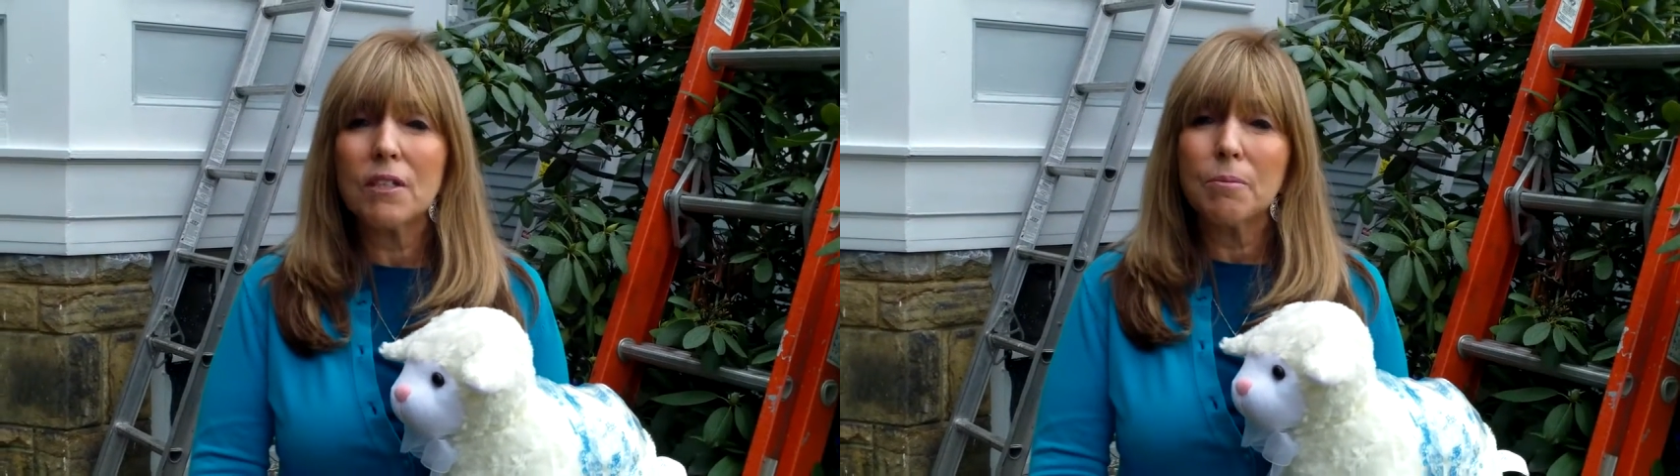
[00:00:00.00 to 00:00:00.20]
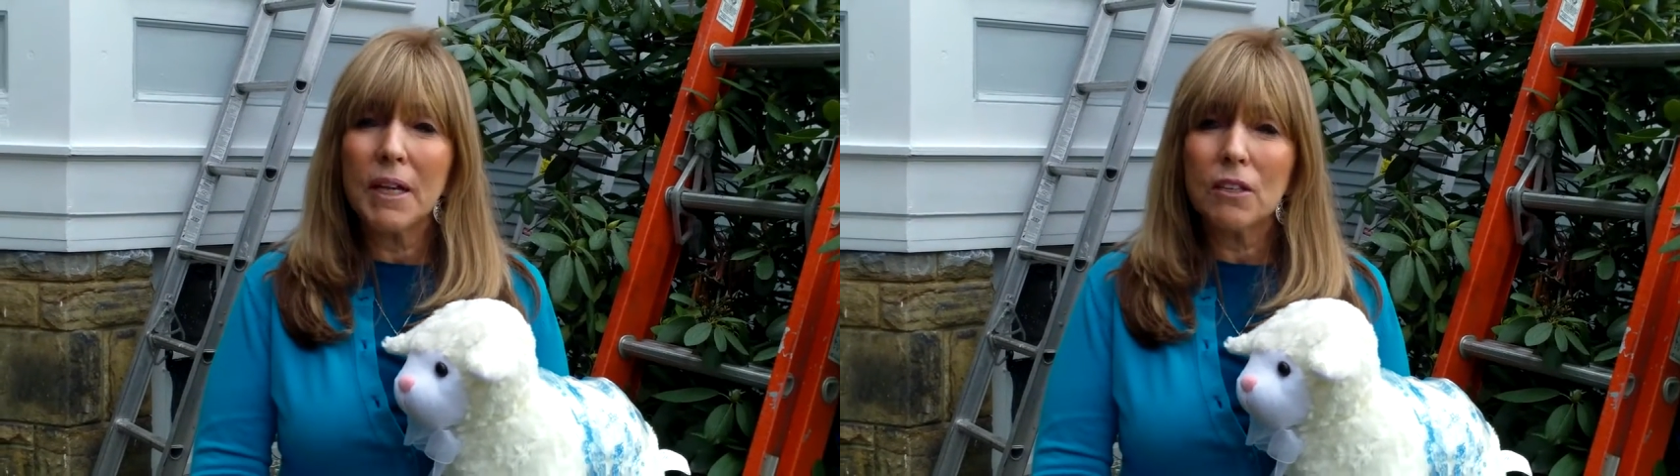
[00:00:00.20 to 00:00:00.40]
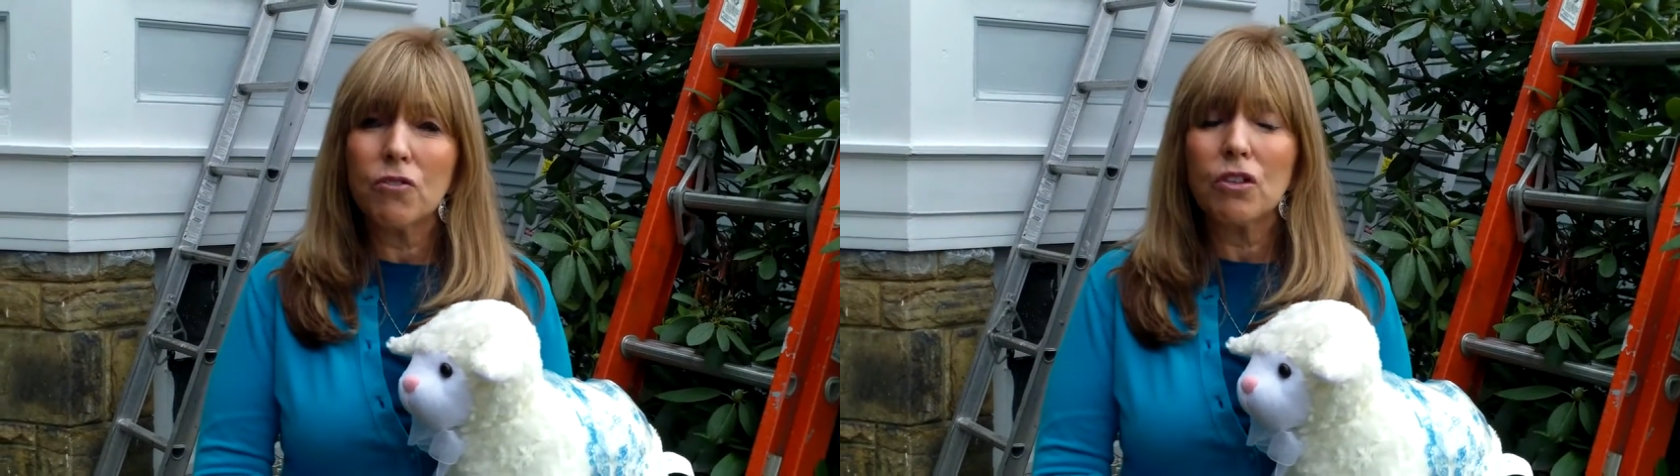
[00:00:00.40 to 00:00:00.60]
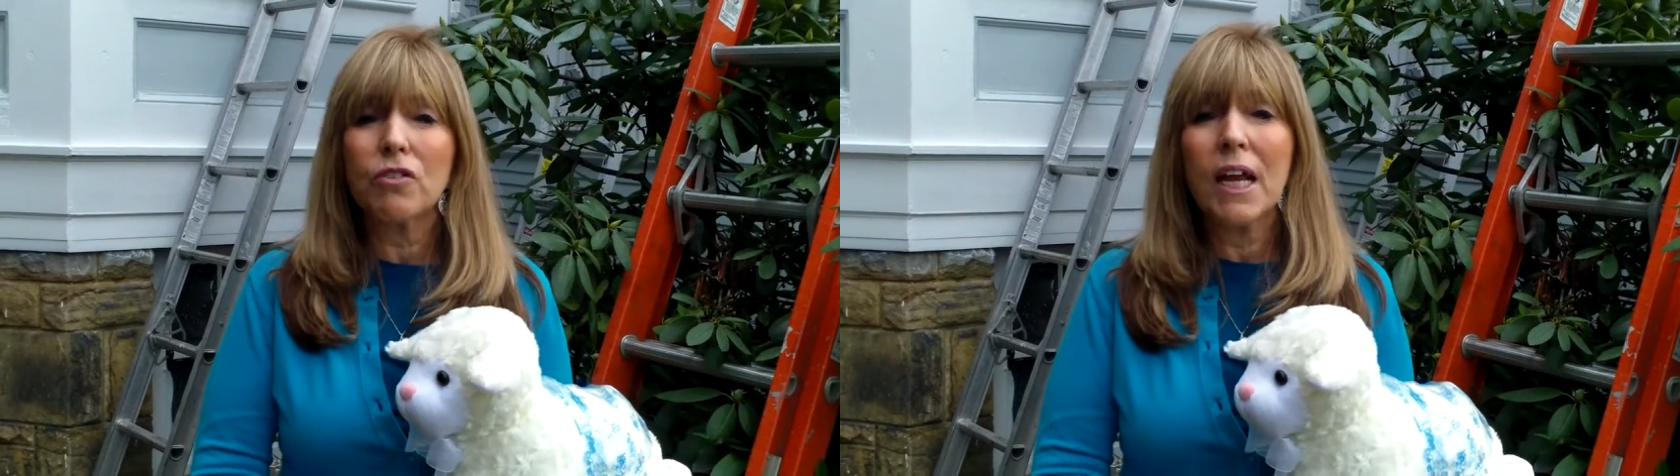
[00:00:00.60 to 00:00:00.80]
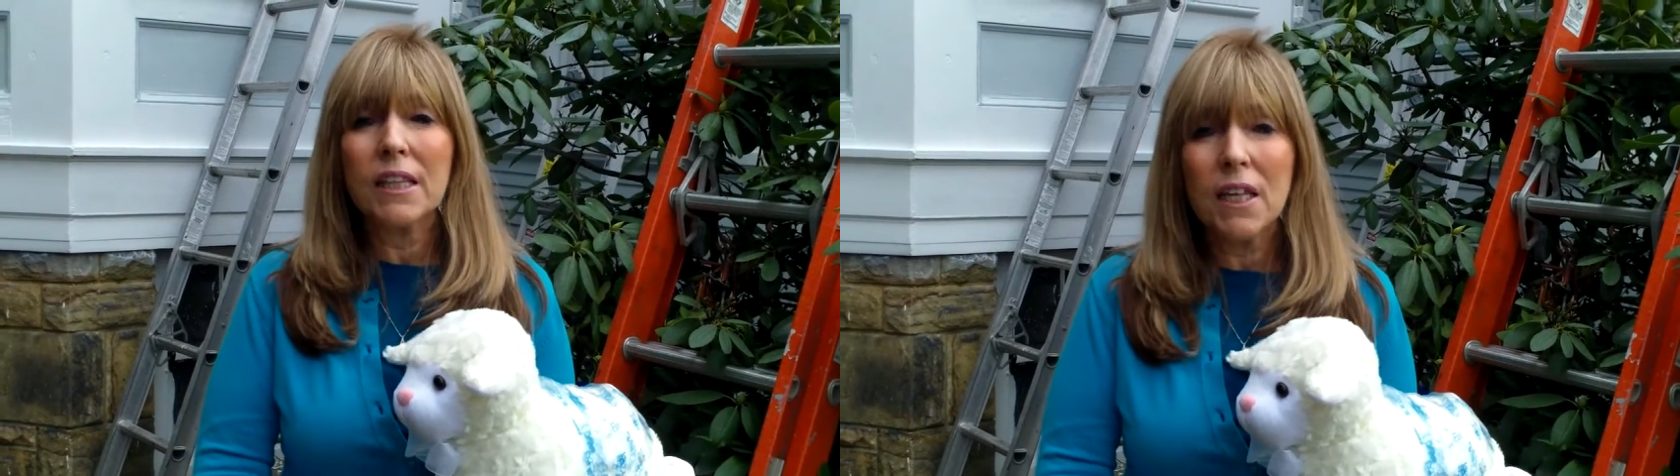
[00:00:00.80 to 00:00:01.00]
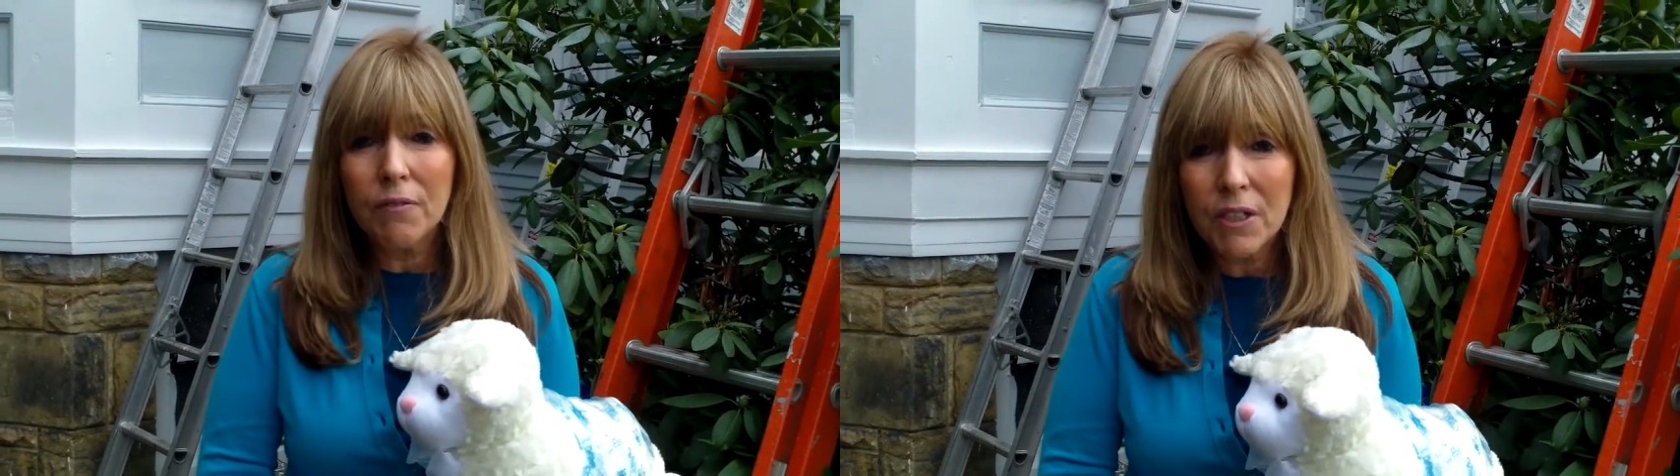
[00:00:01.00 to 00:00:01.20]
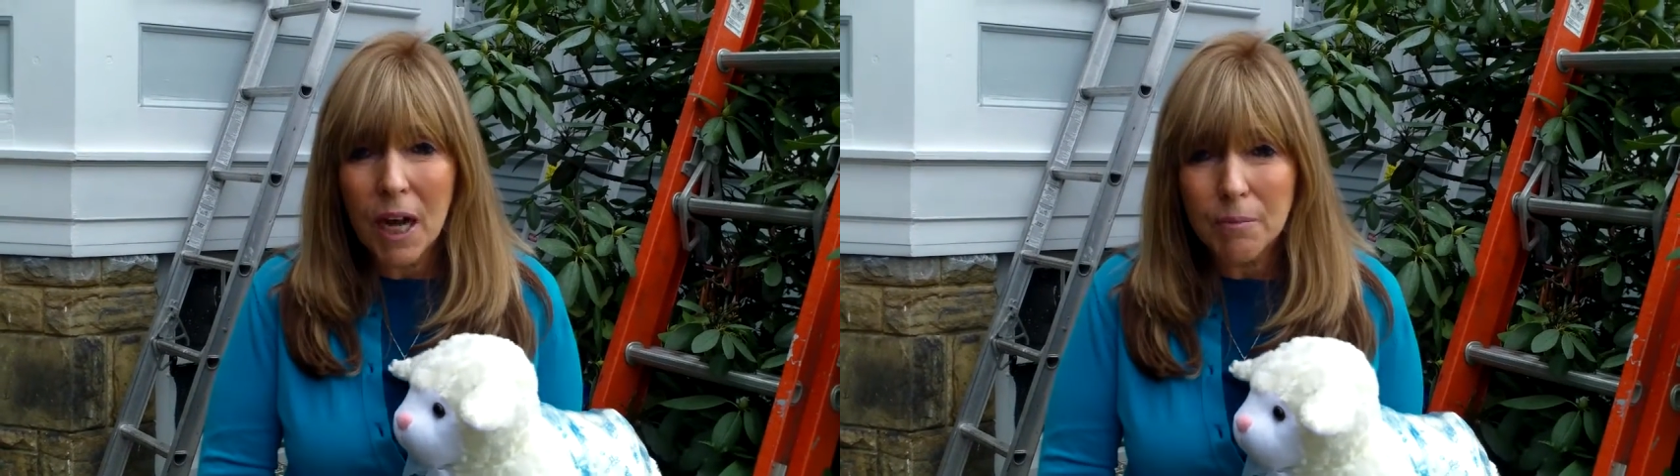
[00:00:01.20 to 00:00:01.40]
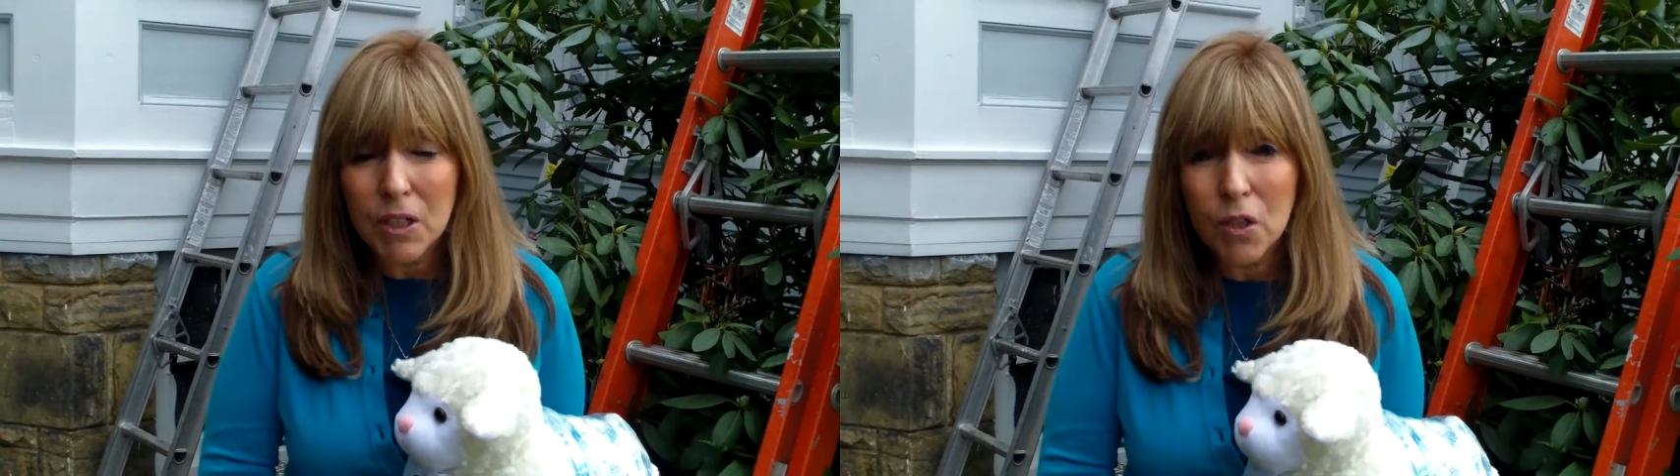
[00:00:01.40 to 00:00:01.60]
his many children, and Lavan
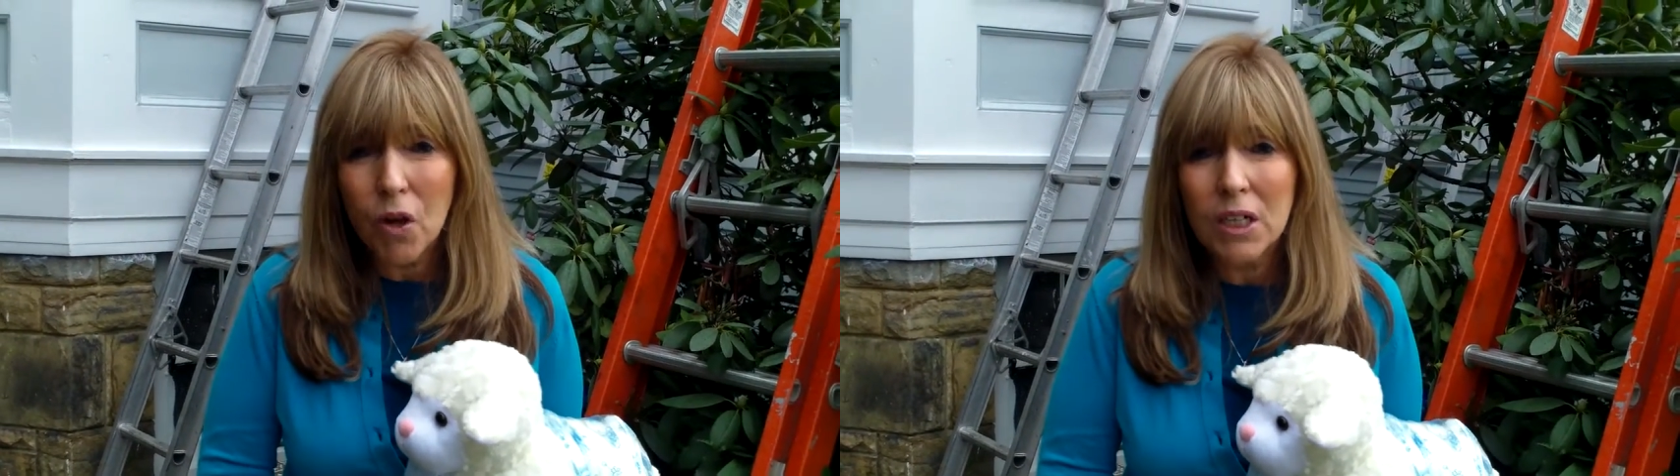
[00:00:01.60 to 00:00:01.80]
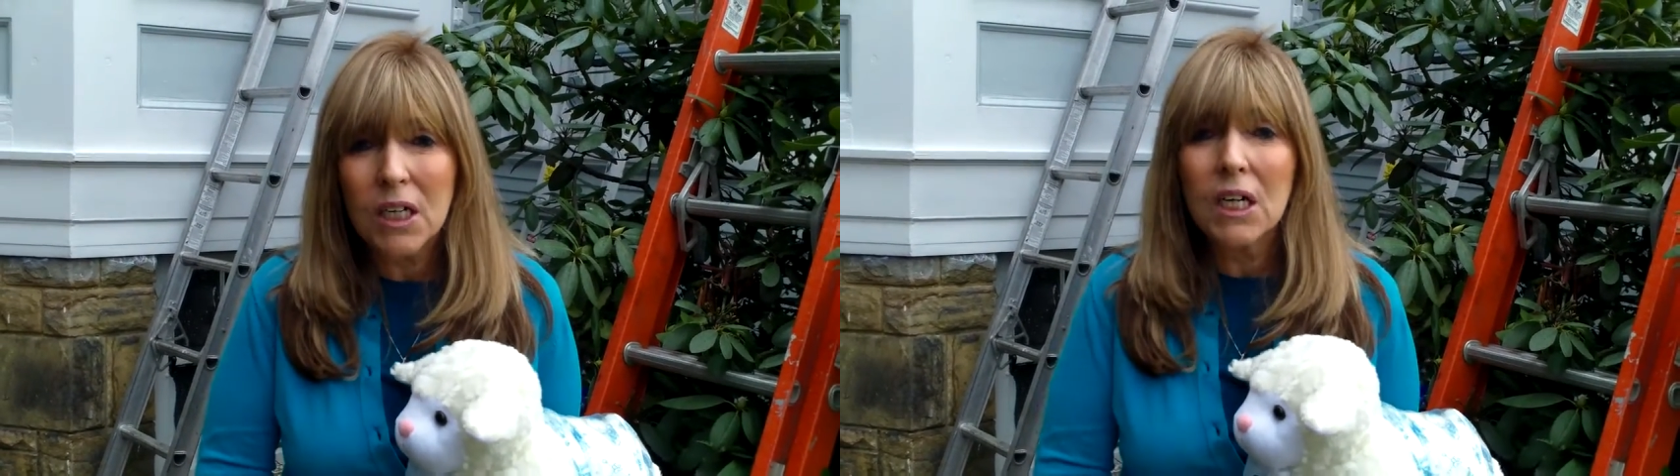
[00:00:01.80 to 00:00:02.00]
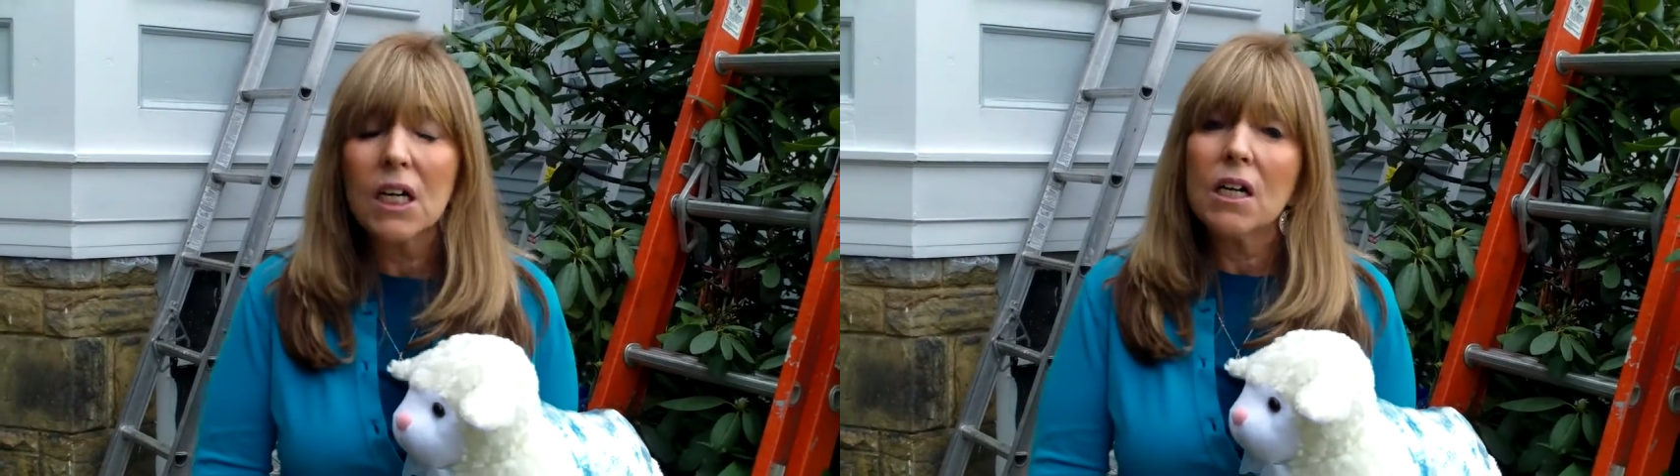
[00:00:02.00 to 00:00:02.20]
comes along,